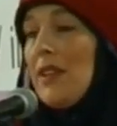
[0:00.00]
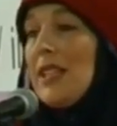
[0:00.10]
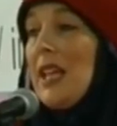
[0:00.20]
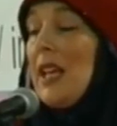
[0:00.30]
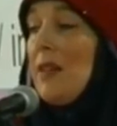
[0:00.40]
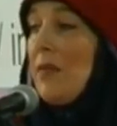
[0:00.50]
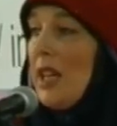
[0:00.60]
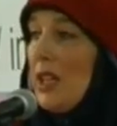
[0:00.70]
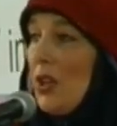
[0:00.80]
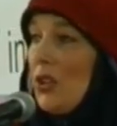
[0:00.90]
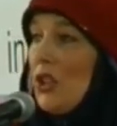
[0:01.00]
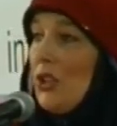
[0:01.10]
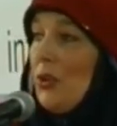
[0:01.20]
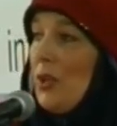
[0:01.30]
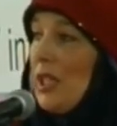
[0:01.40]
By the time I got
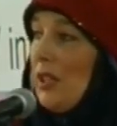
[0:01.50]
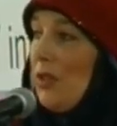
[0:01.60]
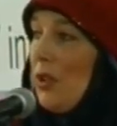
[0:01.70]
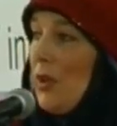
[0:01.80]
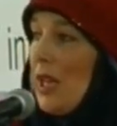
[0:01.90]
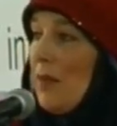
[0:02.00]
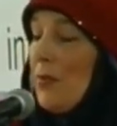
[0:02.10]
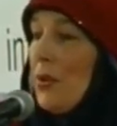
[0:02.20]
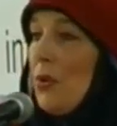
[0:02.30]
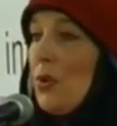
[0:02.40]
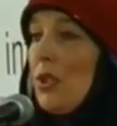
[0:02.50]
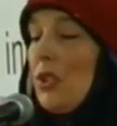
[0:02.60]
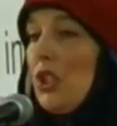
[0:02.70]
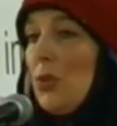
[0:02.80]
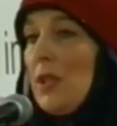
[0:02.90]
to Heathrow
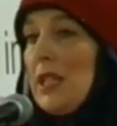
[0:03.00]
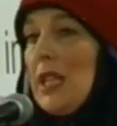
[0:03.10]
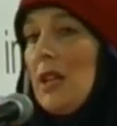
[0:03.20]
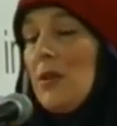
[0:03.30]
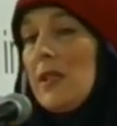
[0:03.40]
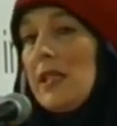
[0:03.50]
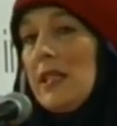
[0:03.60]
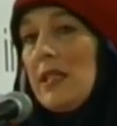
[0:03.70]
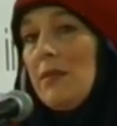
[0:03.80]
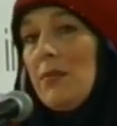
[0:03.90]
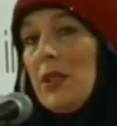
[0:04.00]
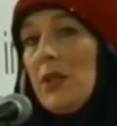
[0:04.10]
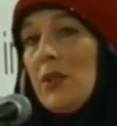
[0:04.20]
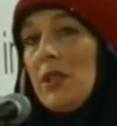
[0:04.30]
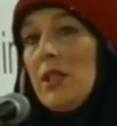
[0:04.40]
Airport, the Twin Towers had
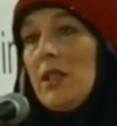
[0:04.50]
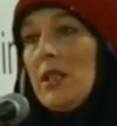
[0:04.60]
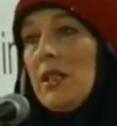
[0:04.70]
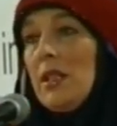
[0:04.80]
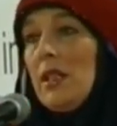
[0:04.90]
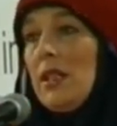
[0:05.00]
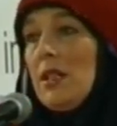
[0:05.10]
imploded,